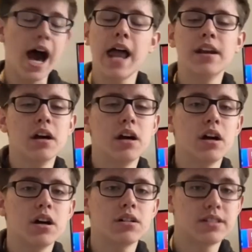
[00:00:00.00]
And
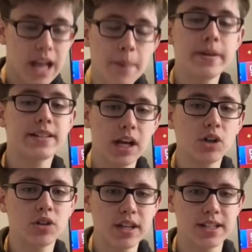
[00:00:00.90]
let me tell
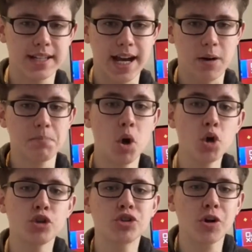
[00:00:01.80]
you this now.
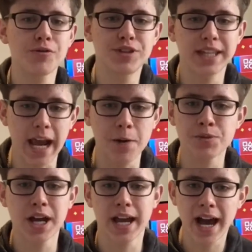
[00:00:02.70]
Most of the
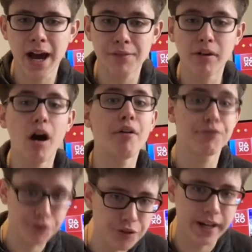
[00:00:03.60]
games I have are
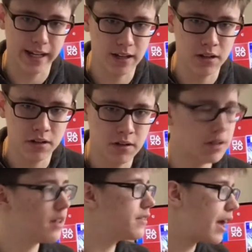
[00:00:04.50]
free.
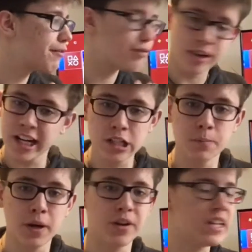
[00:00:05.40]
They're free
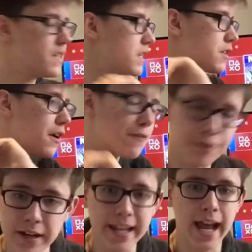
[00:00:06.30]
experiences,
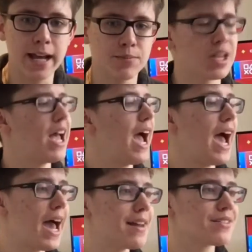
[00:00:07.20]
free games,
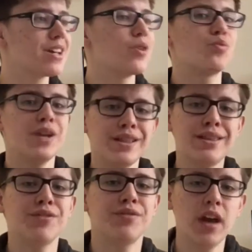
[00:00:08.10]
and with
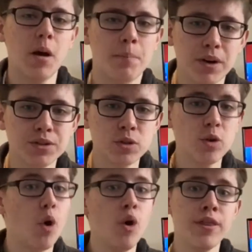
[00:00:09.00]
the VR
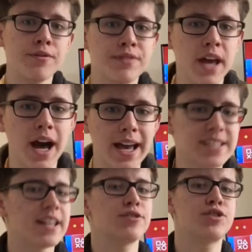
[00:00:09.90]
bundle or the VR
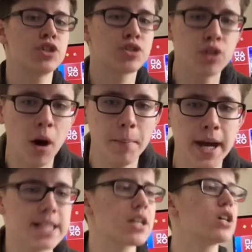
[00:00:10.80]
headset, does not
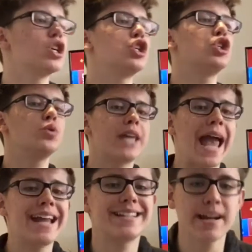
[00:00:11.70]
matter. You
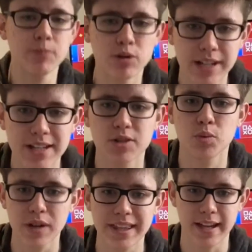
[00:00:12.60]
get a demo disc
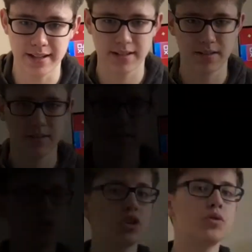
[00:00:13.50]
with it.
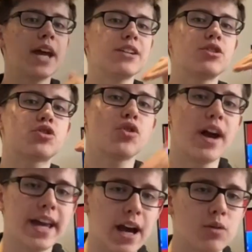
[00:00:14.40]
So you get to
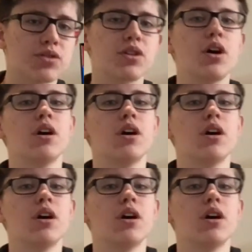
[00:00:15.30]
try out